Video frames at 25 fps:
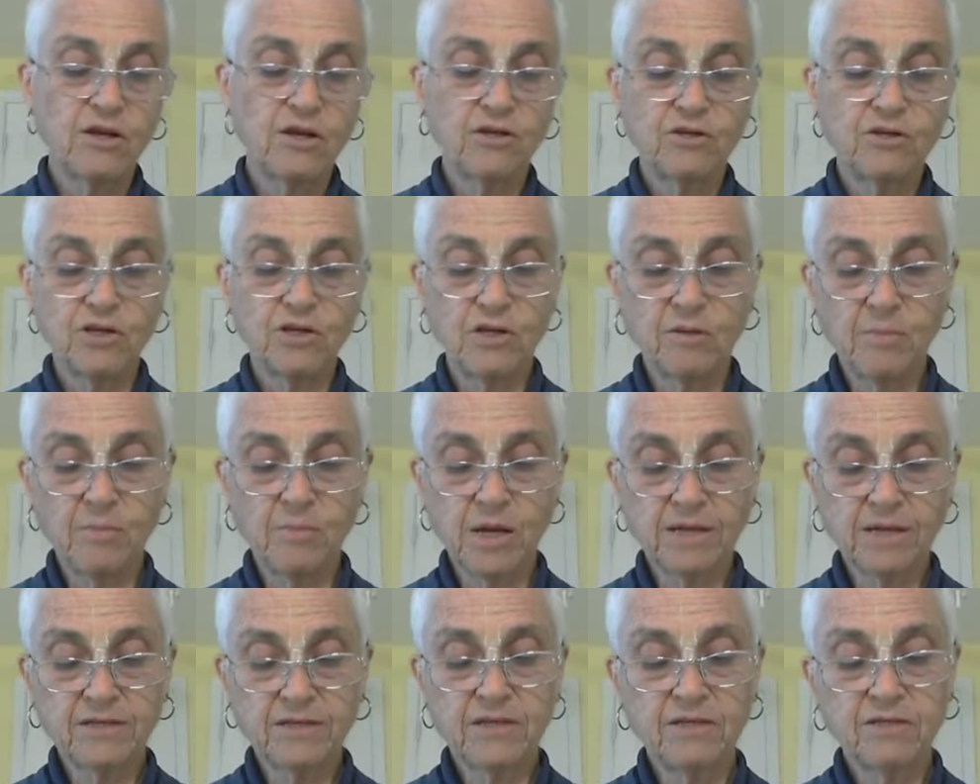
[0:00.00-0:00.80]
Srila
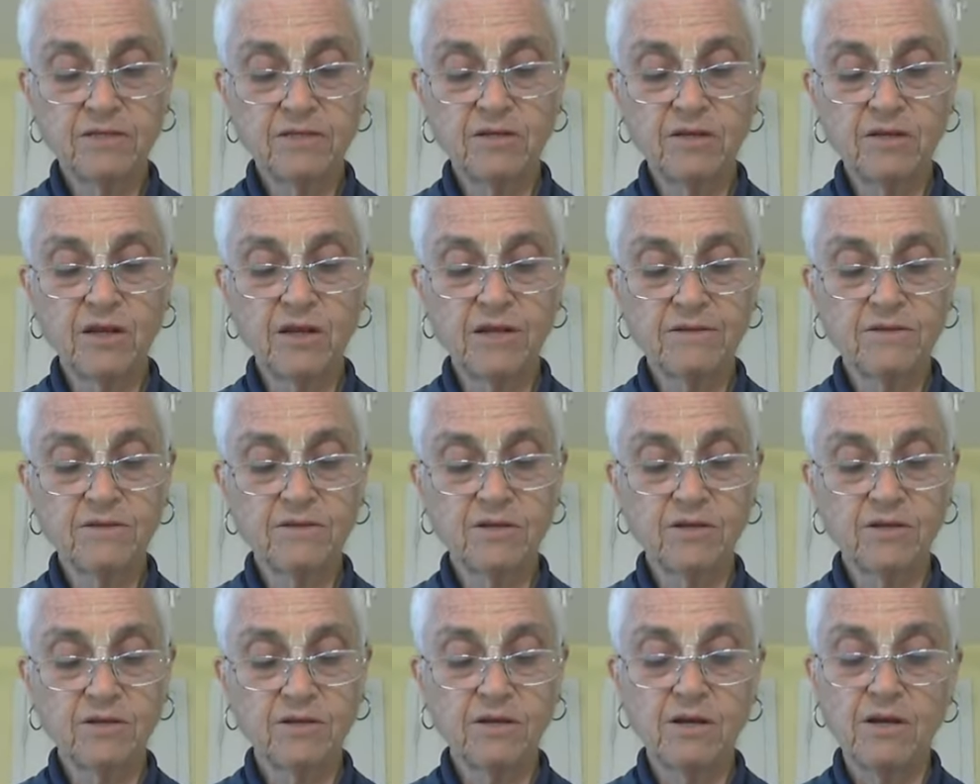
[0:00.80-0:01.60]

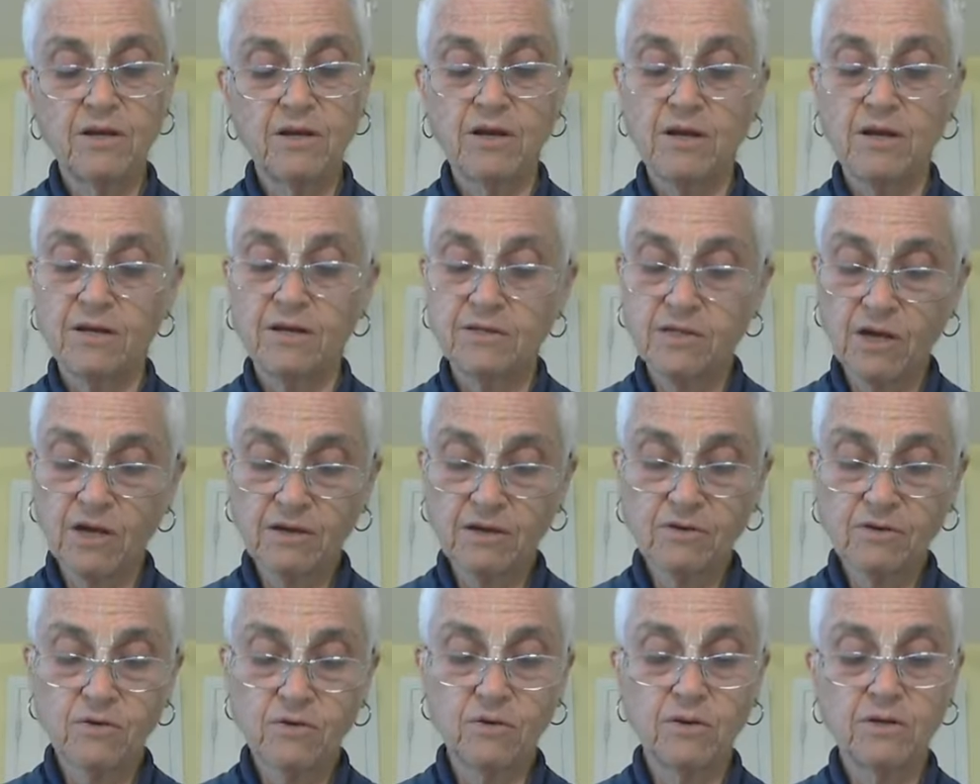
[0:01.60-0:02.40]
Bhaktisiddhanta
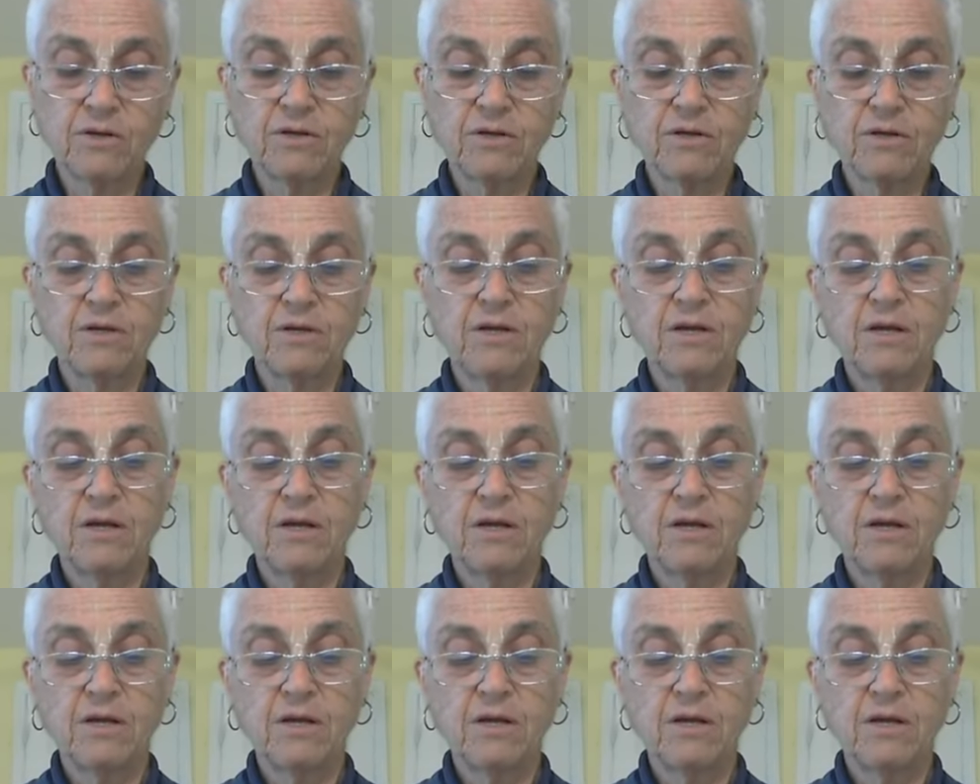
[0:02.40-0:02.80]
Thakur